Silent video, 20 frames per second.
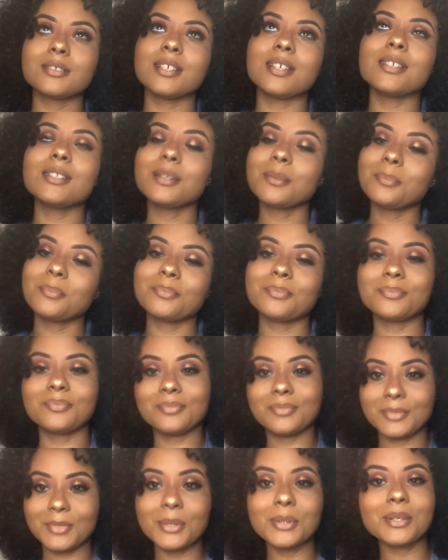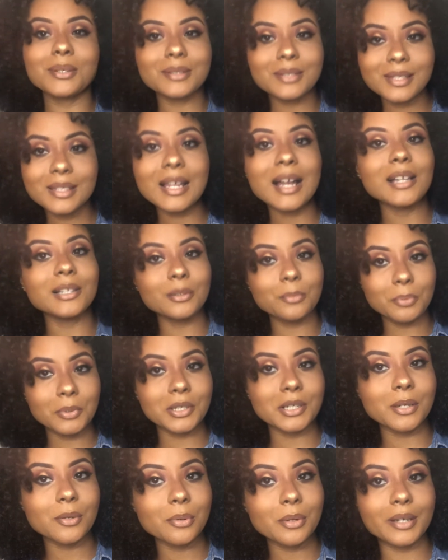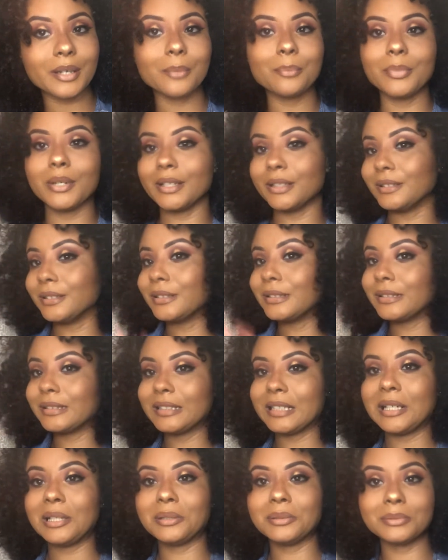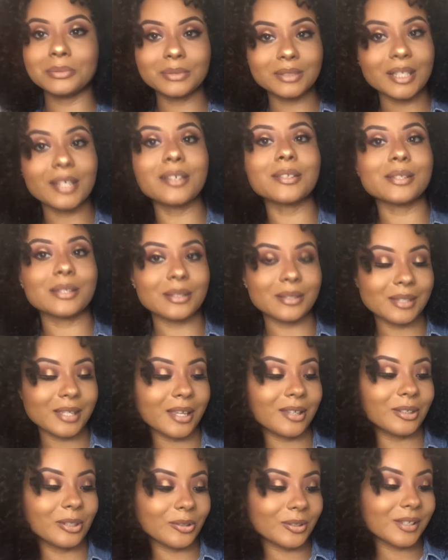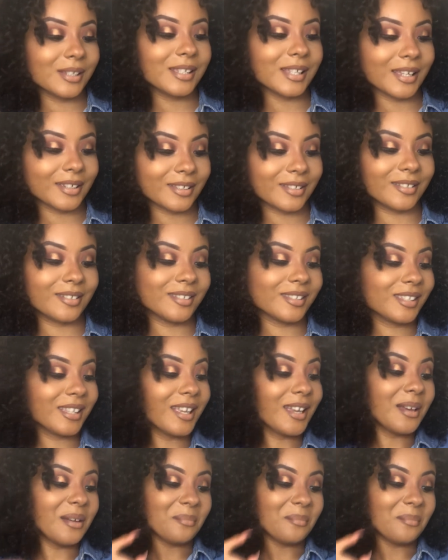it's a you can style it pretty quick, but I don't think it's gonna take 30 seconds.